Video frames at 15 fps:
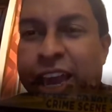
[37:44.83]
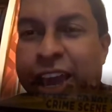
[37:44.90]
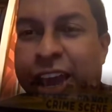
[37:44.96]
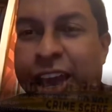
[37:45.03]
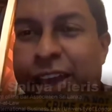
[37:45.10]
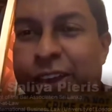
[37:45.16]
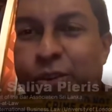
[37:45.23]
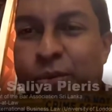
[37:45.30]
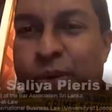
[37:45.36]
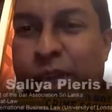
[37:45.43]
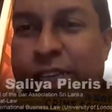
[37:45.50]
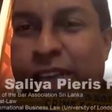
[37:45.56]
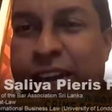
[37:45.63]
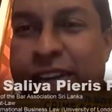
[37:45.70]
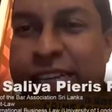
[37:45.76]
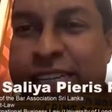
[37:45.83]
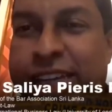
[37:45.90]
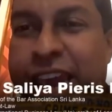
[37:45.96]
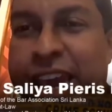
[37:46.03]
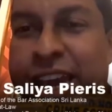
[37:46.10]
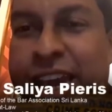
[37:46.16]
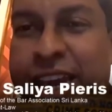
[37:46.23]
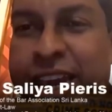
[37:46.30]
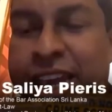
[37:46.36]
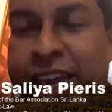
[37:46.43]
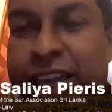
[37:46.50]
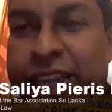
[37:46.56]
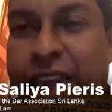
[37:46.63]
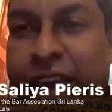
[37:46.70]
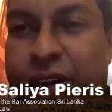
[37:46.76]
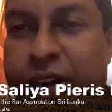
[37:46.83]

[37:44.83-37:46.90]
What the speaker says: you must understand that